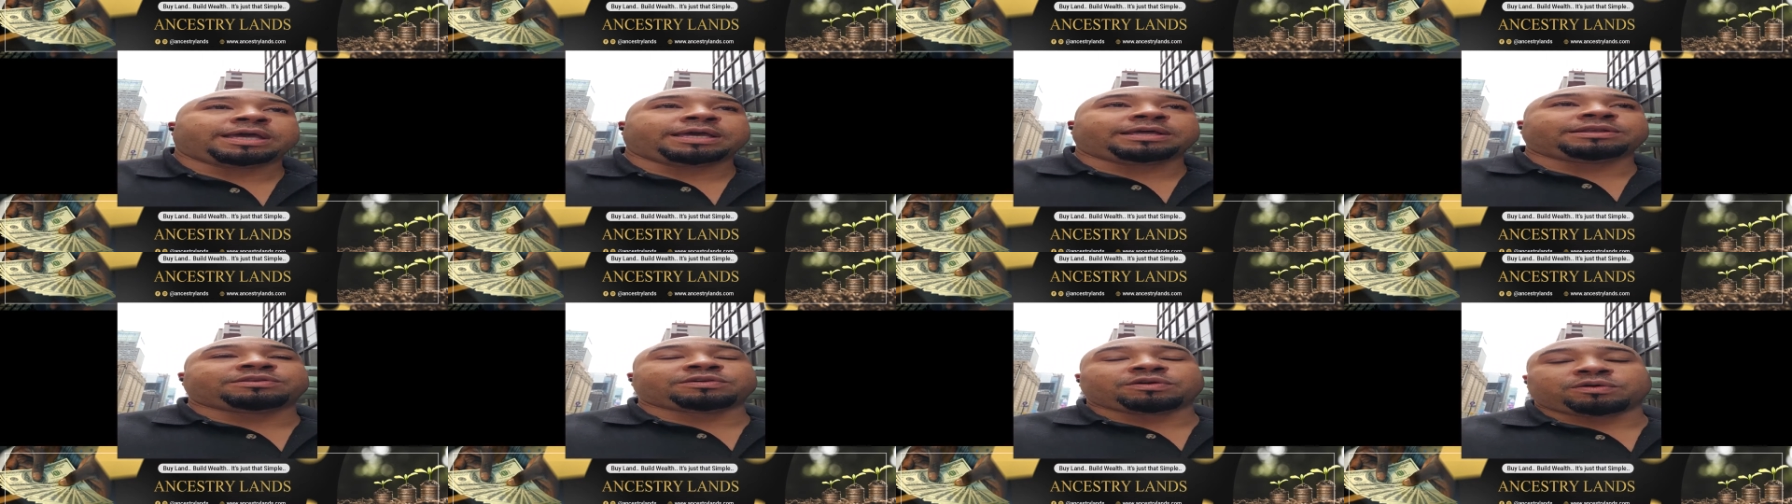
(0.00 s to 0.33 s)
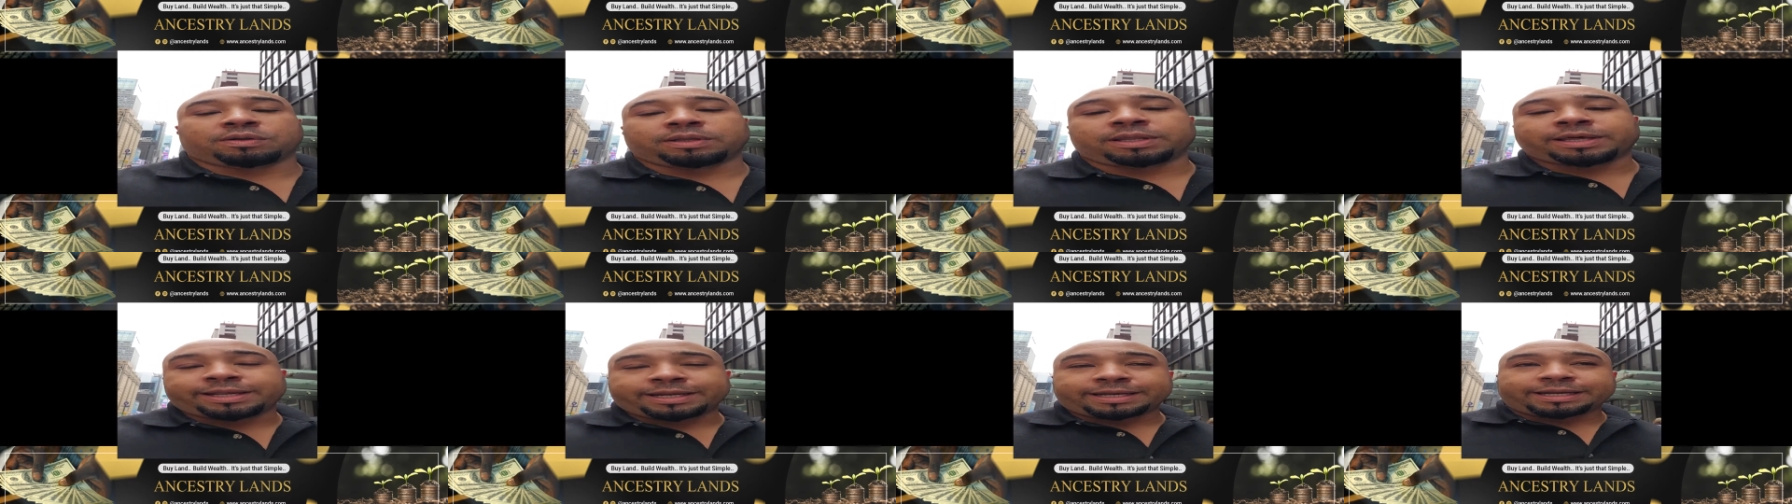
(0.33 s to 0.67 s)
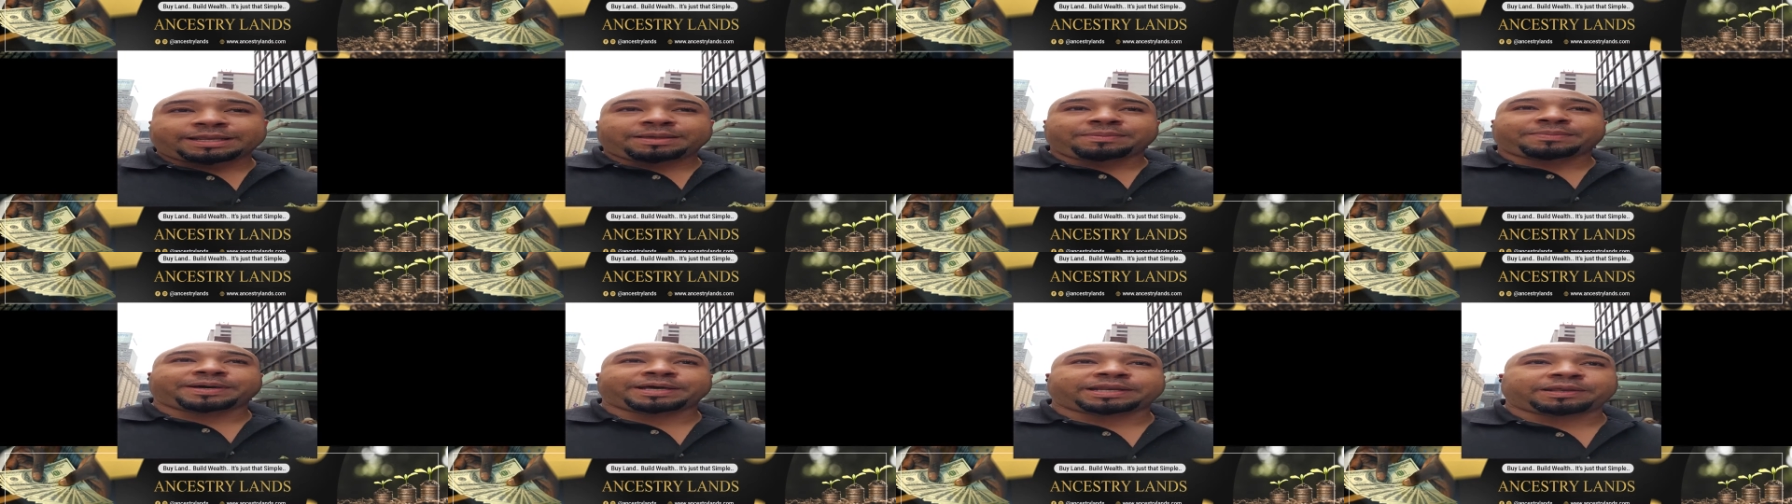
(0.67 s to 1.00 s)
and don't let
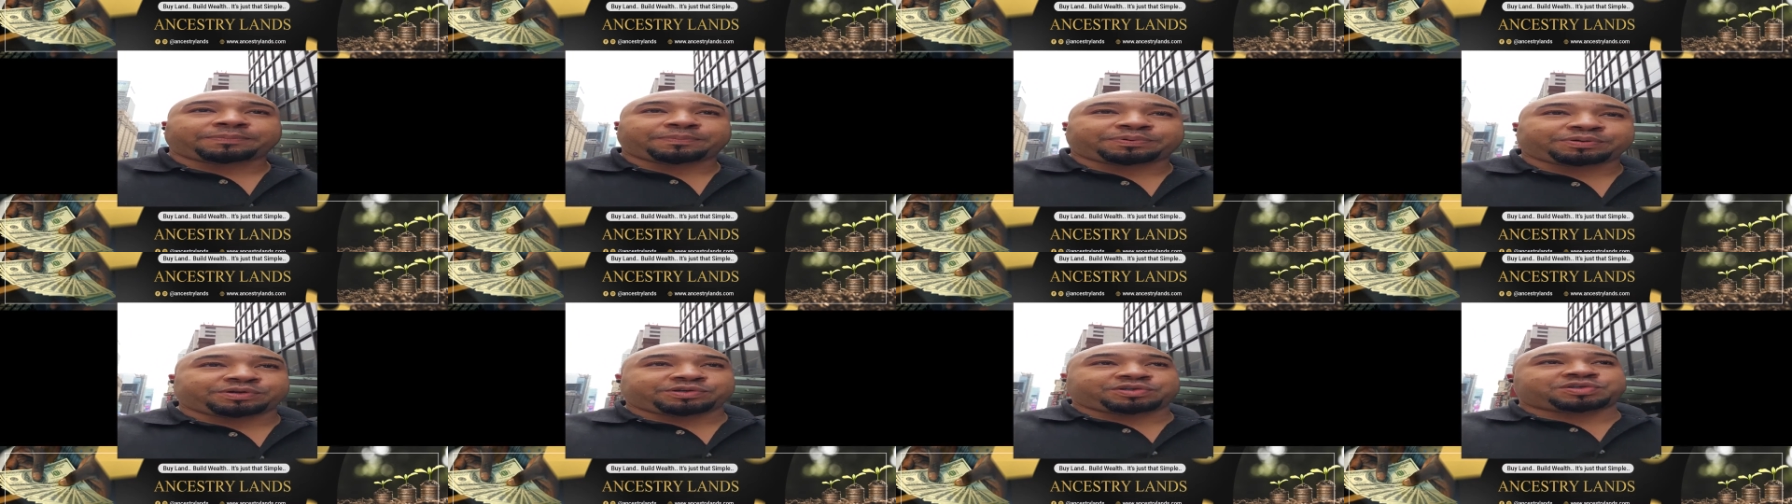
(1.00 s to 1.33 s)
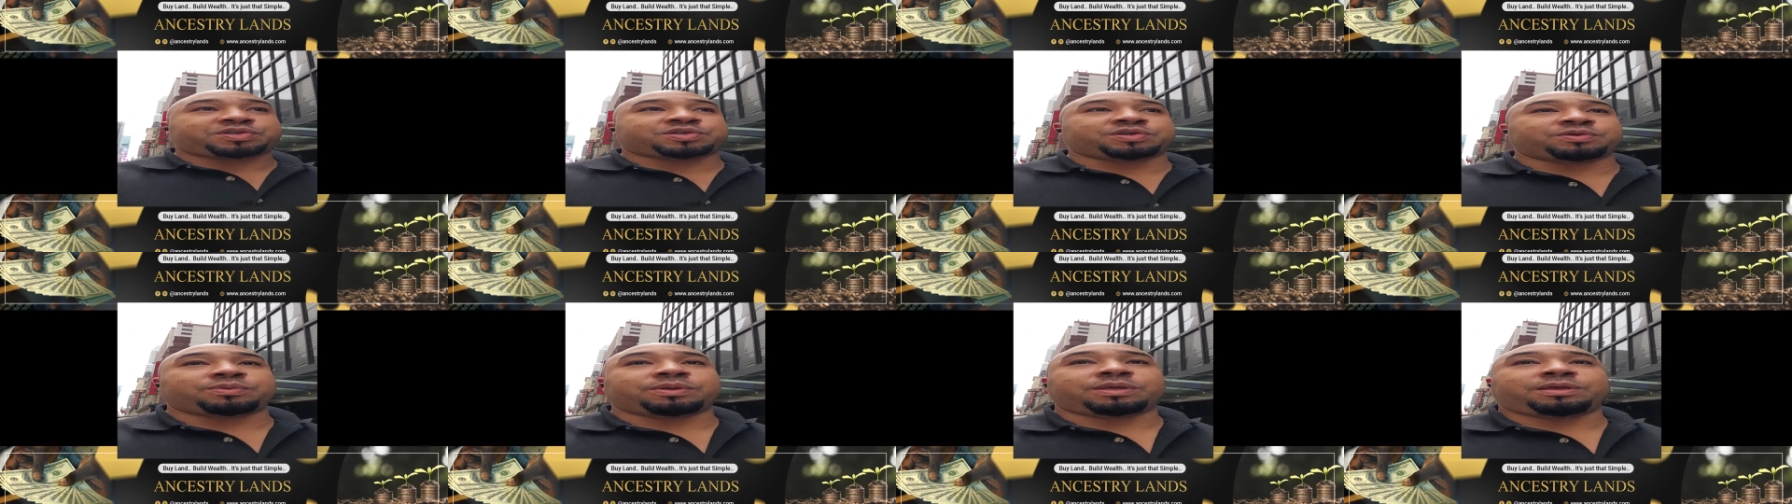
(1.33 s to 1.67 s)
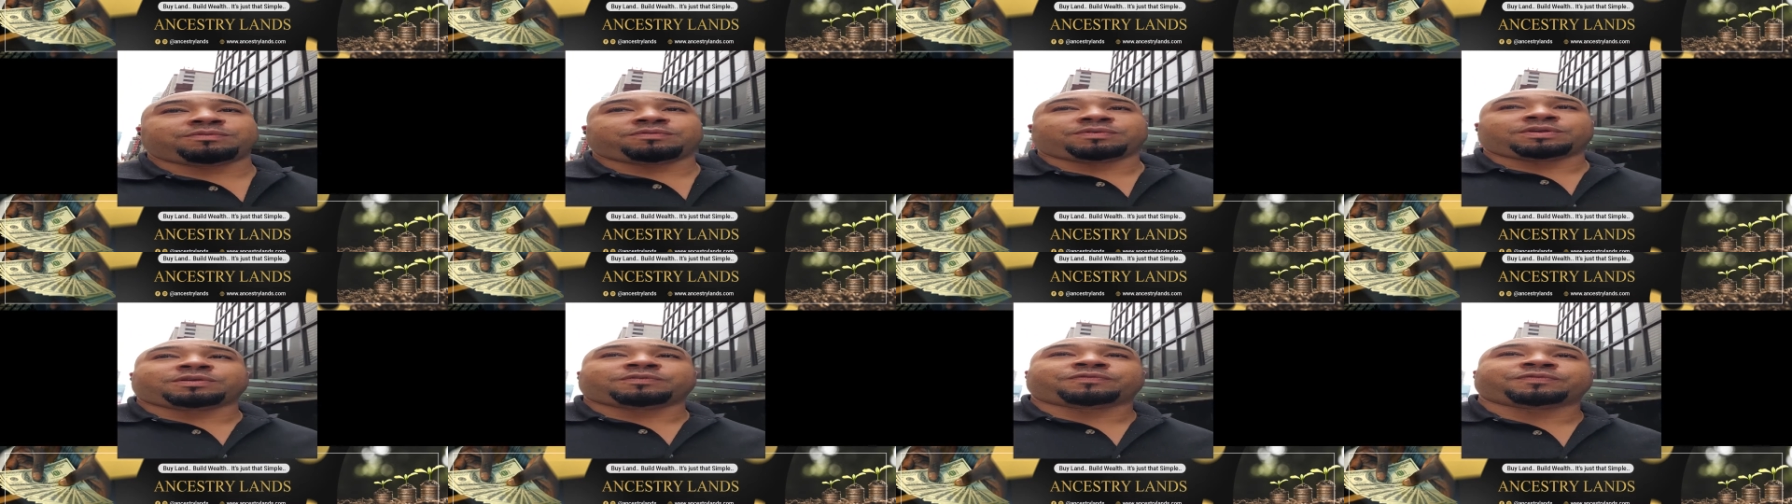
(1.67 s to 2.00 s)
anybody push you
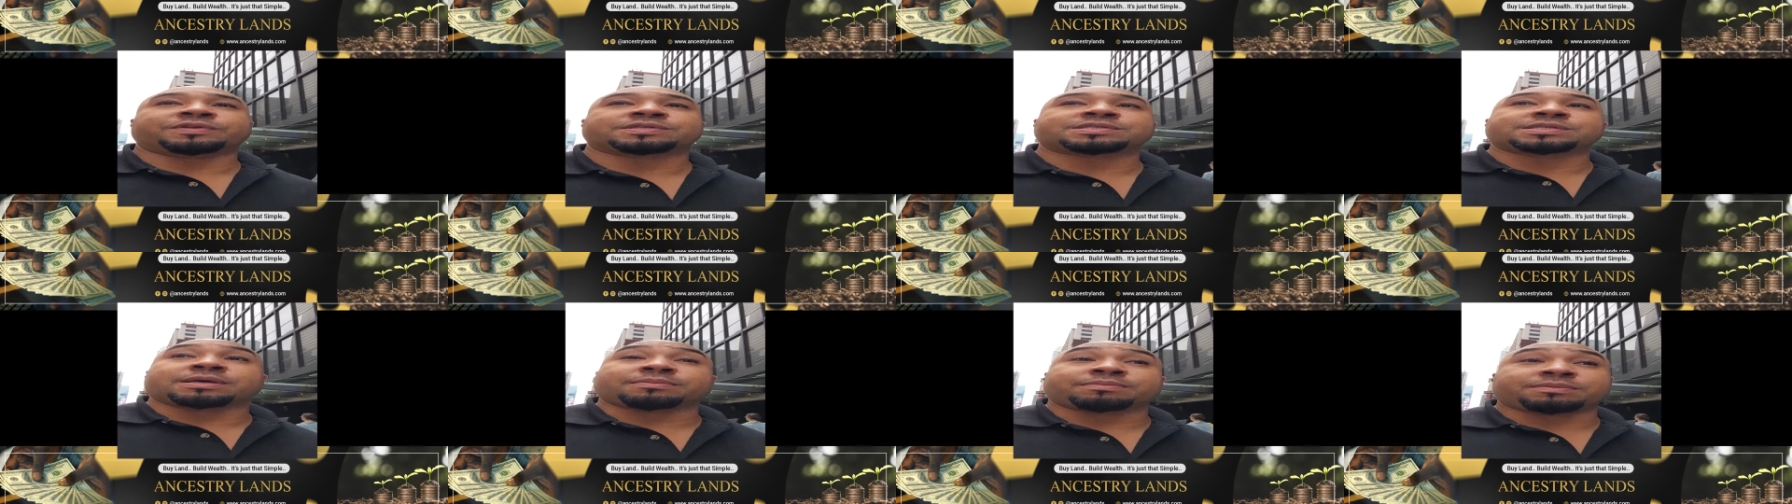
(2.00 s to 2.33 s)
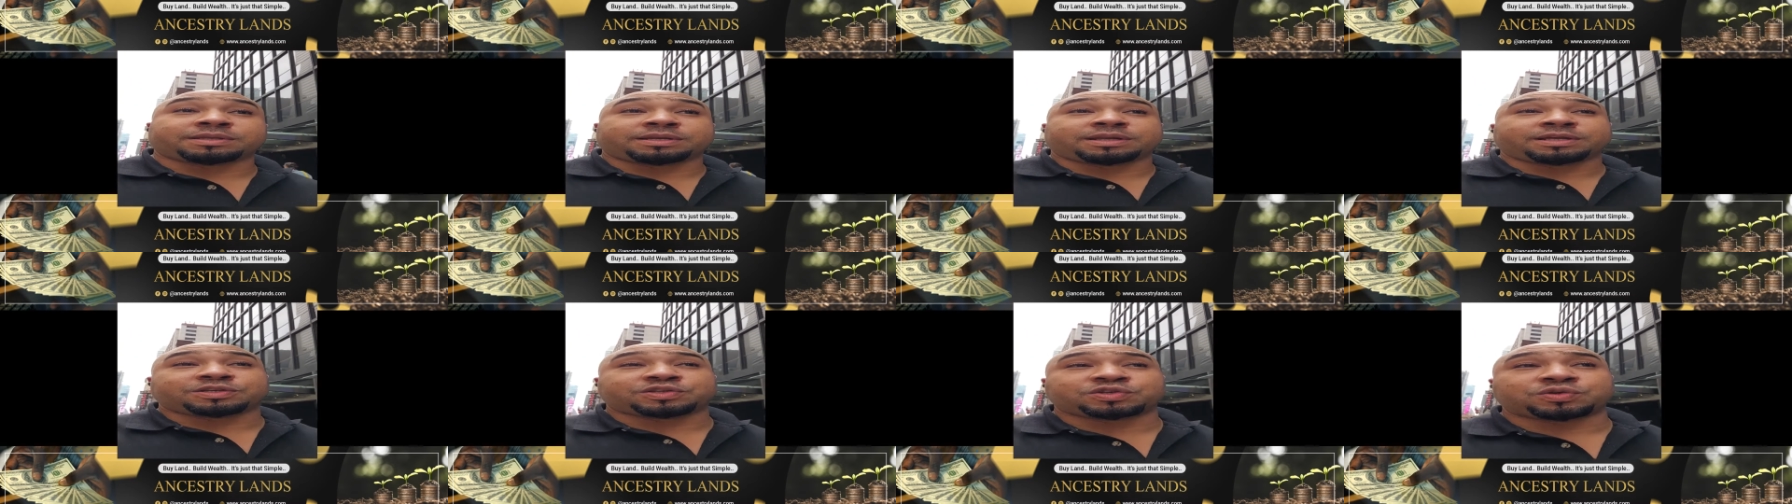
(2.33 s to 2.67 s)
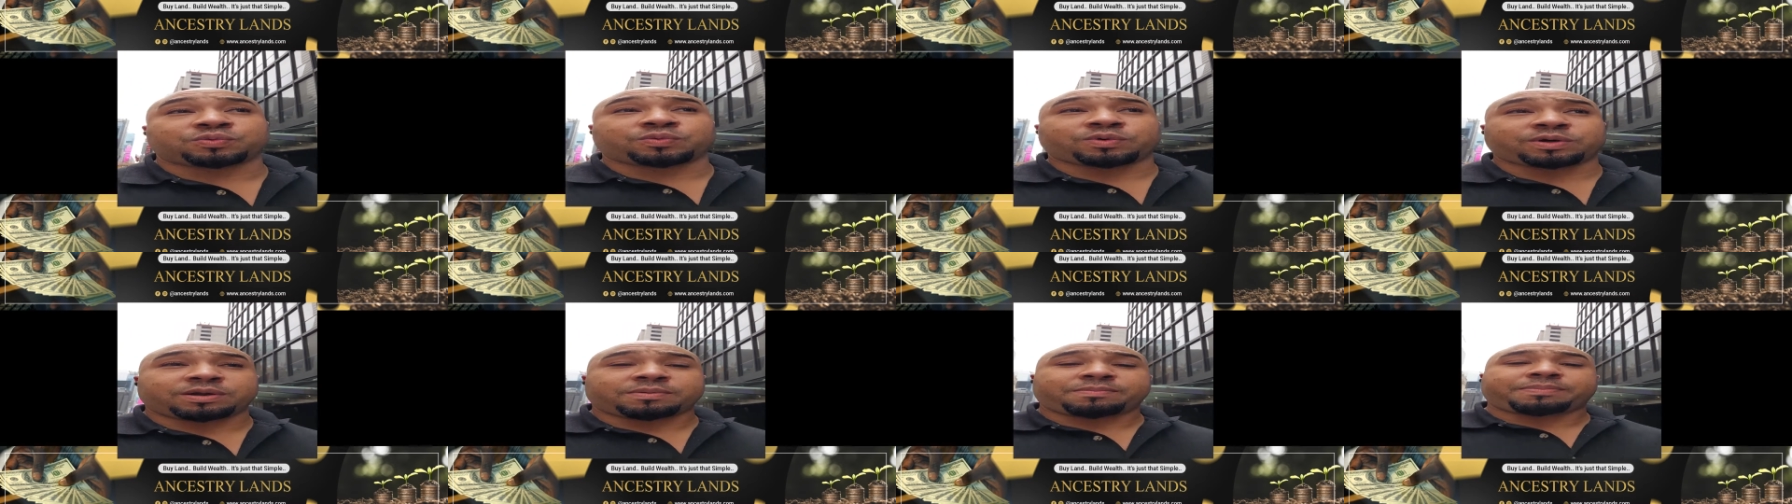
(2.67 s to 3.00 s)
even if it's something
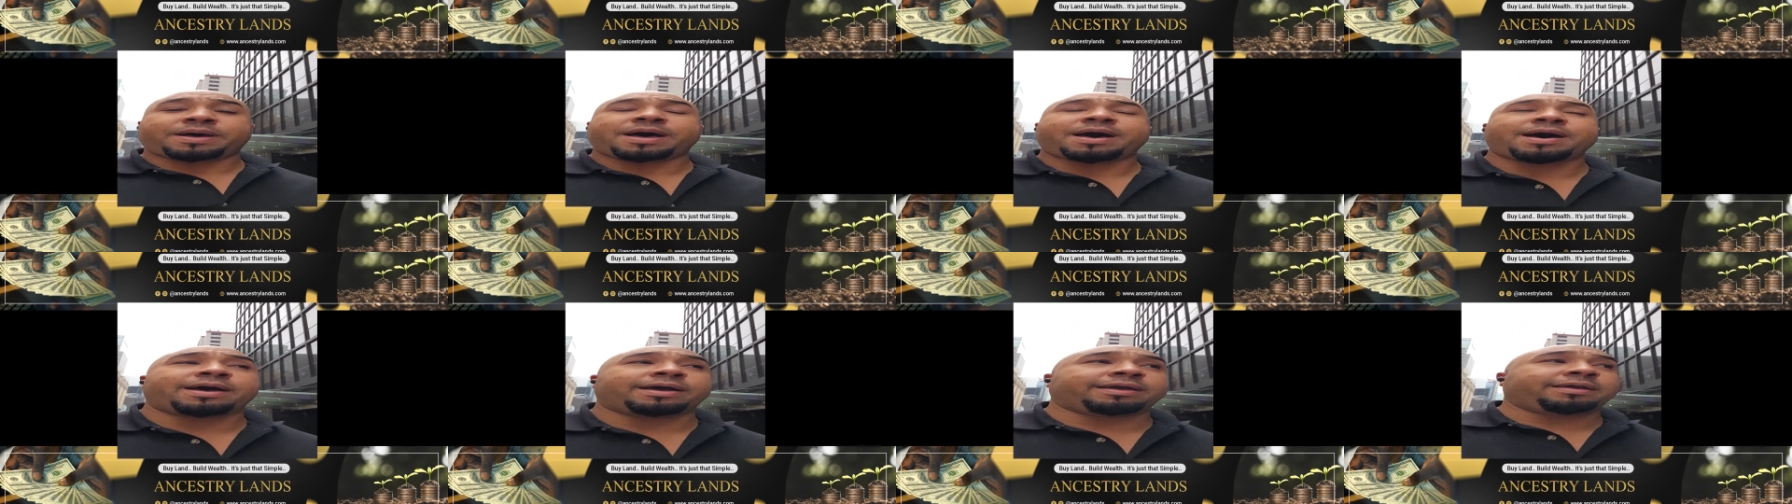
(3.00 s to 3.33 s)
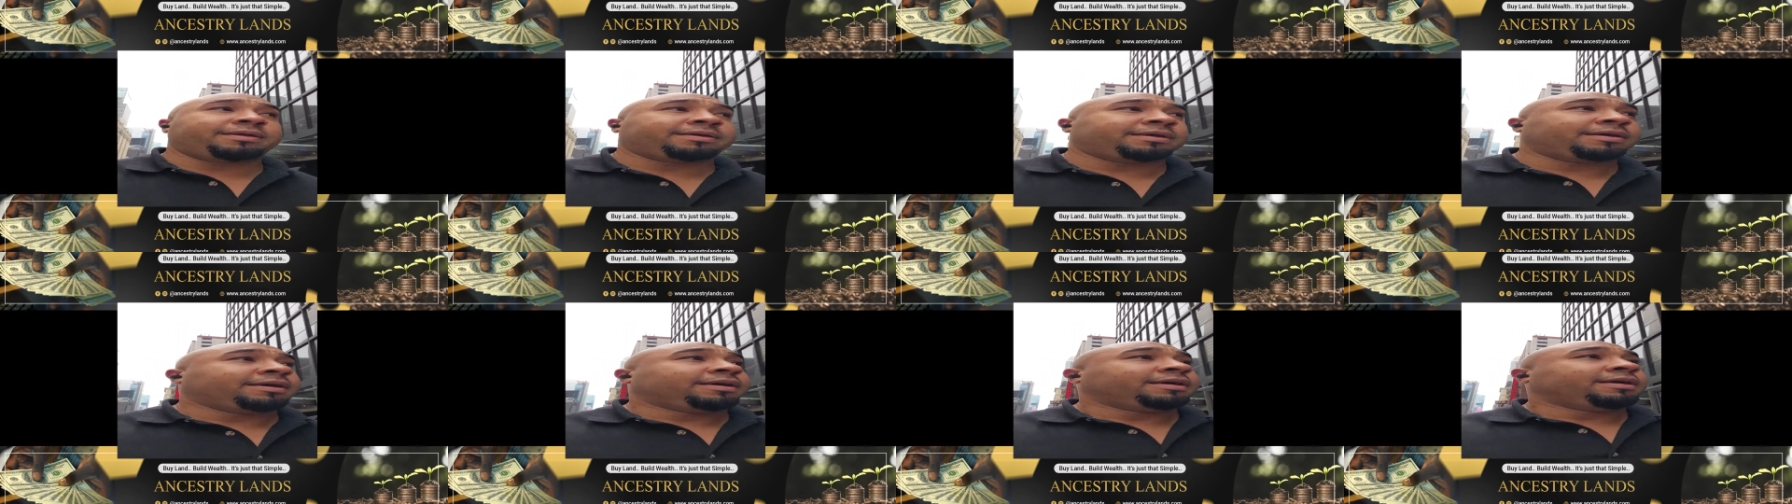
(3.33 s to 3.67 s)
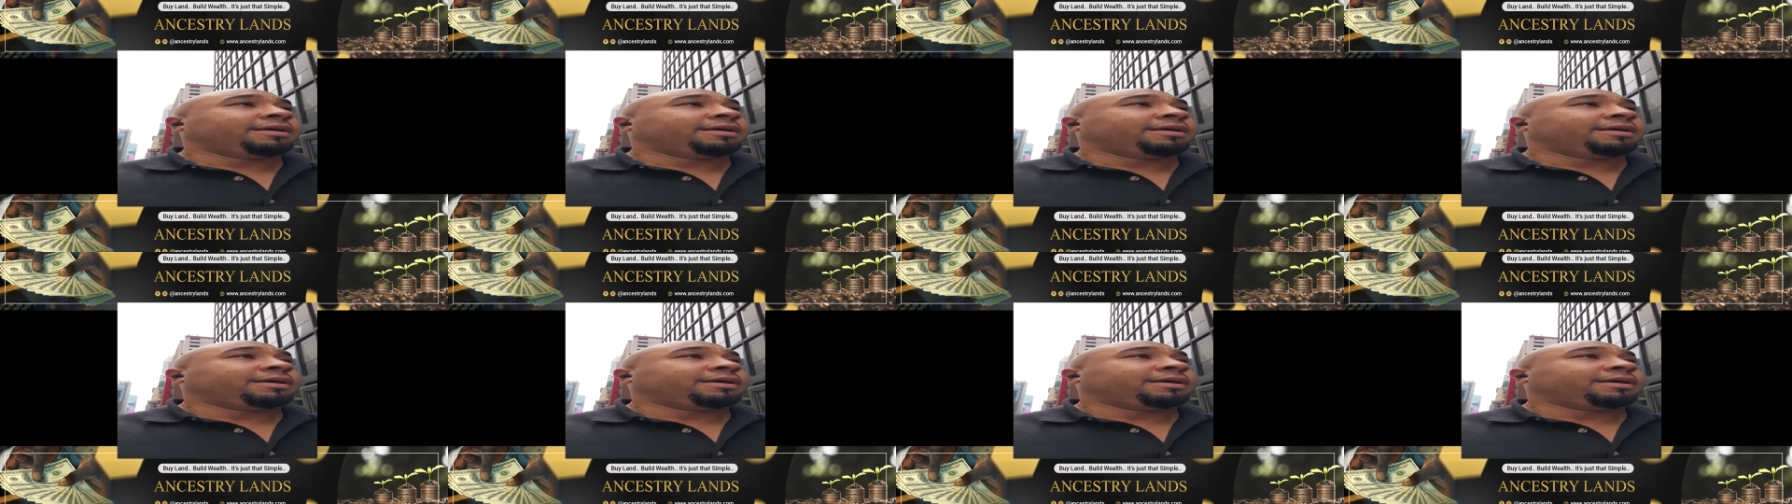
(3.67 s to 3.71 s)
that you want to buy